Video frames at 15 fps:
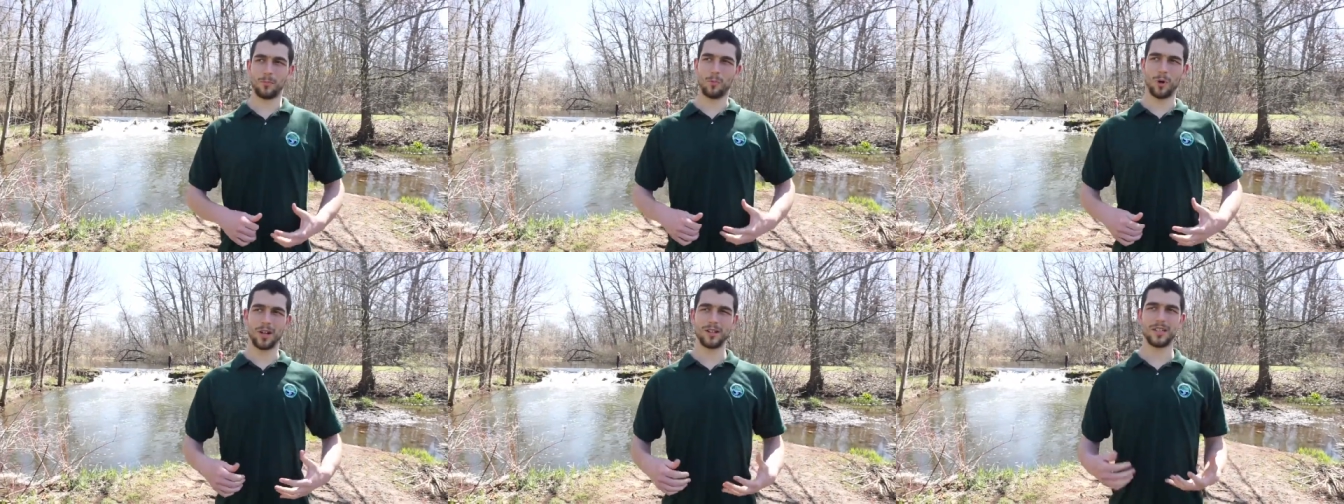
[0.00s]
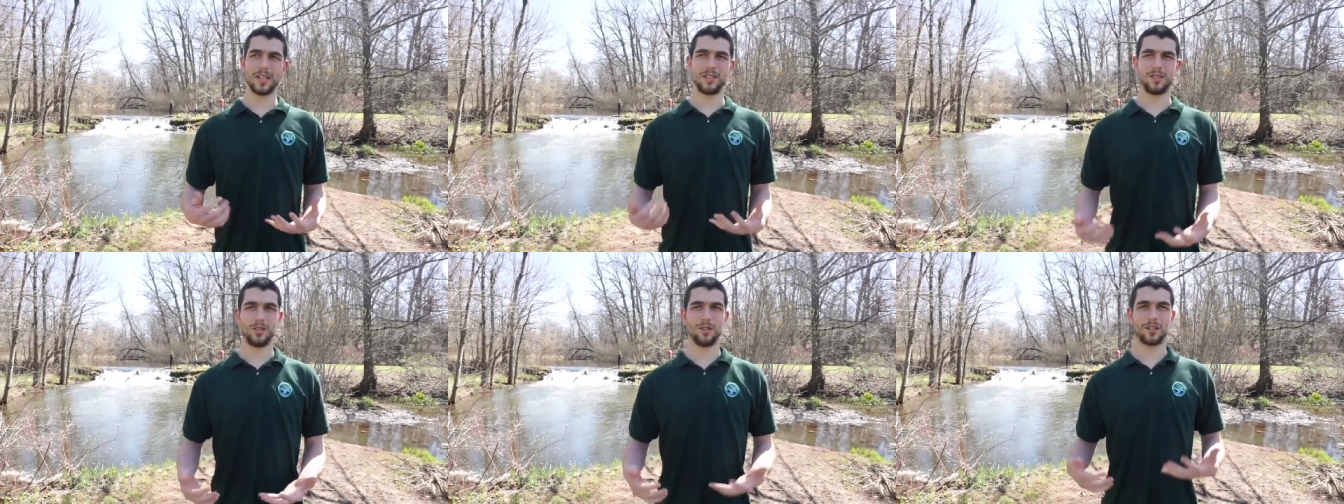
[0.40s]

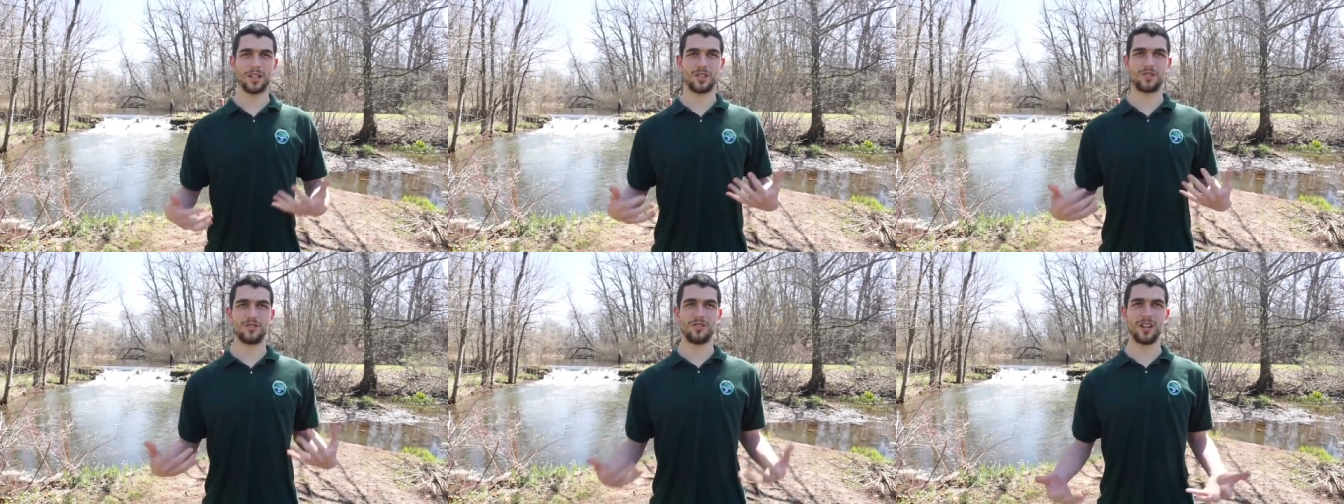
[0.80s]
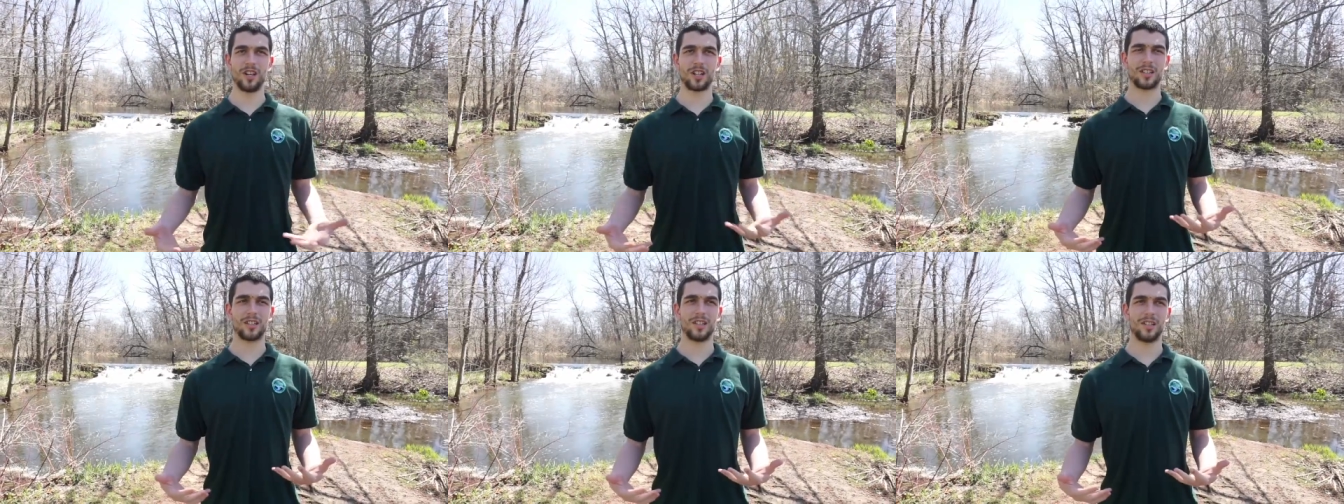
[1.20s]
wanted to
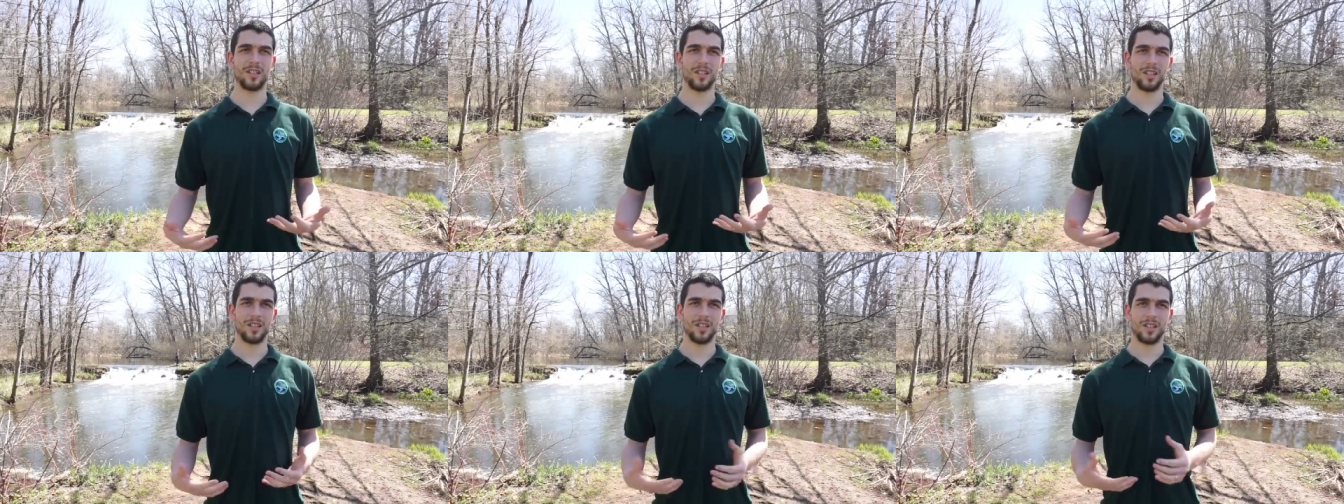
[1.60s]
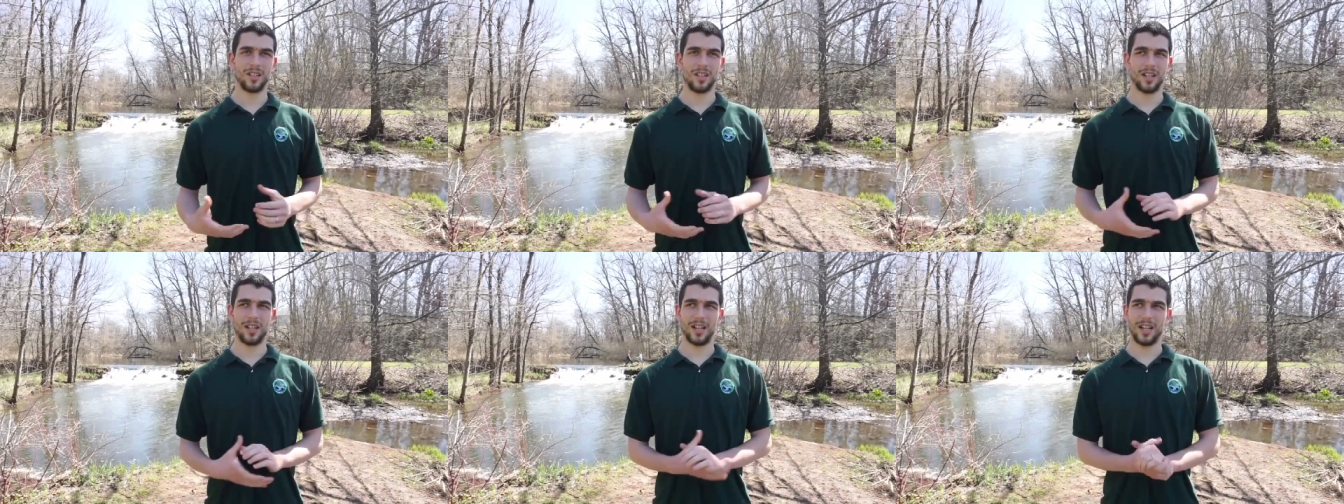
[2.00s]
construct
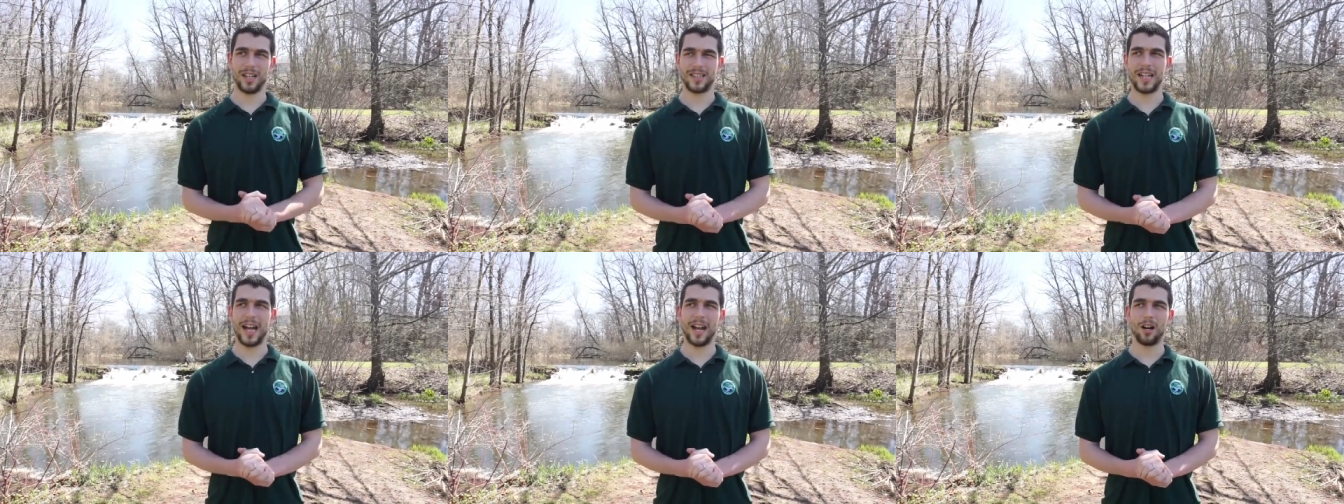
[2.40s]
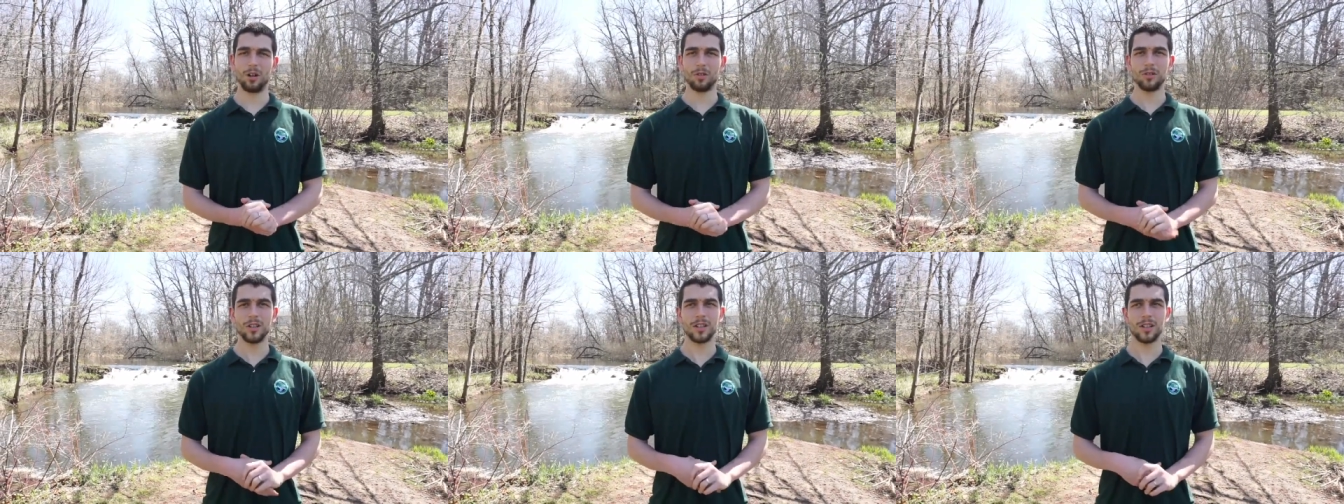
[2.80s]
a
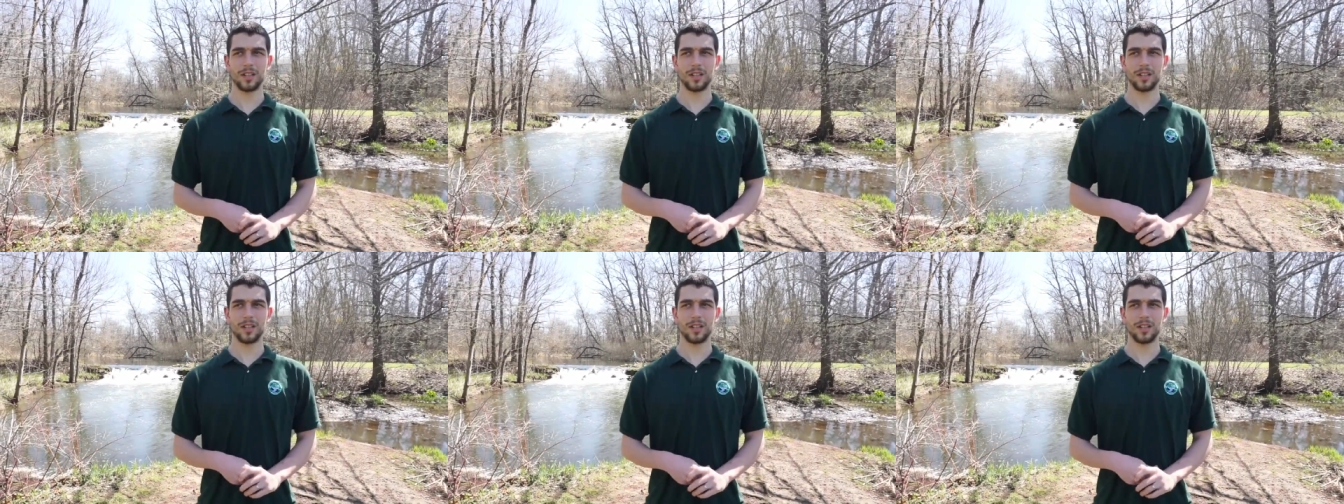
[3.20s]
town